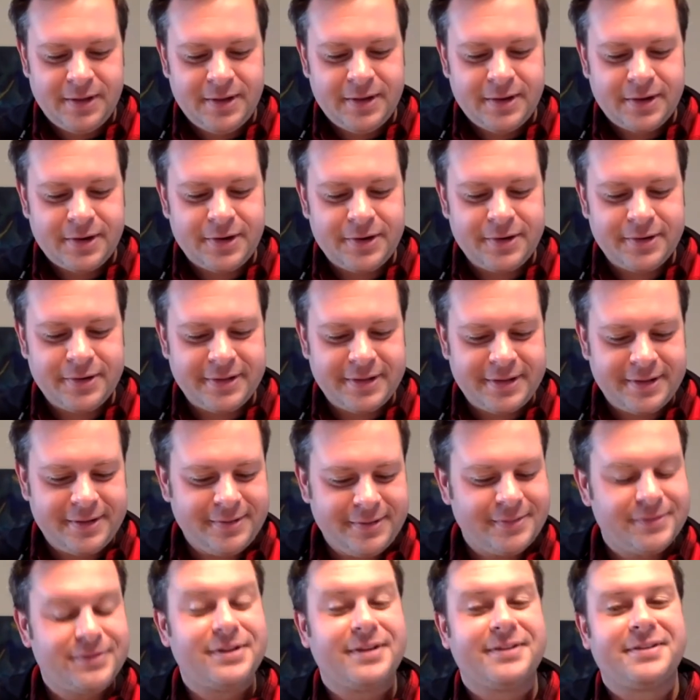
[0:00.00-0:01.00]
Currently,
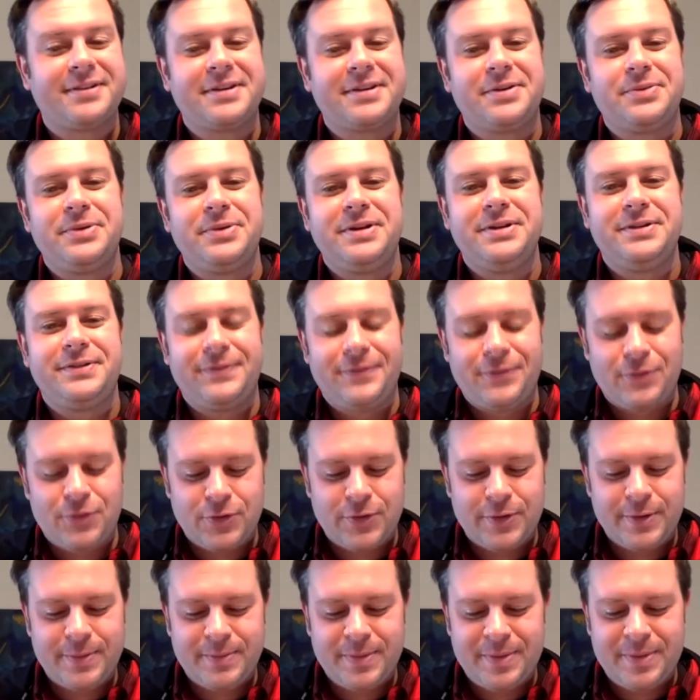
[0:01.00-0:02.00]
Jessica reads
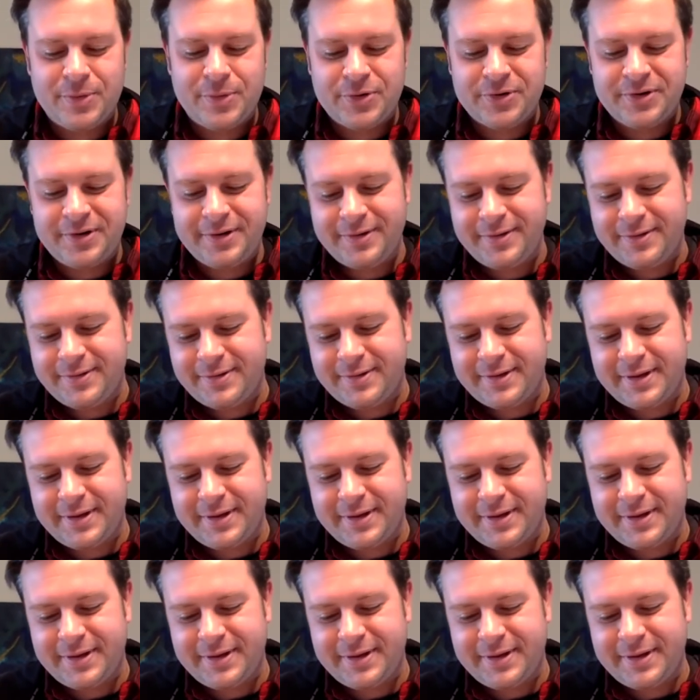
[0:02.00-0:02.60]
for Memorias